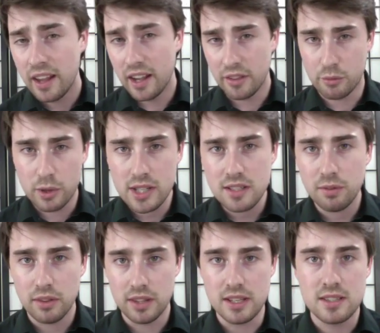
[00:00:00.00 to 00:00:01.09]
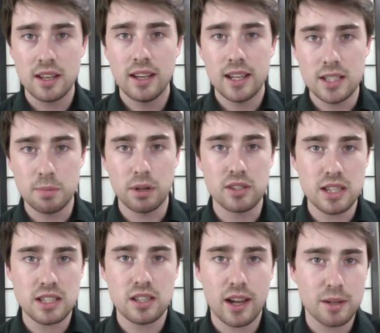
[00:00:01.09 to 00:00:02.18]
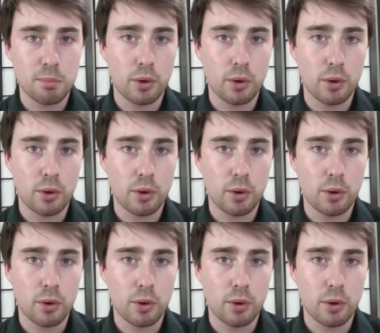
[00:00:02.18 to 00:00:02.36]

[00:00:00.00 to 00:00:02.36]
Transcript: And the reason for this is because the site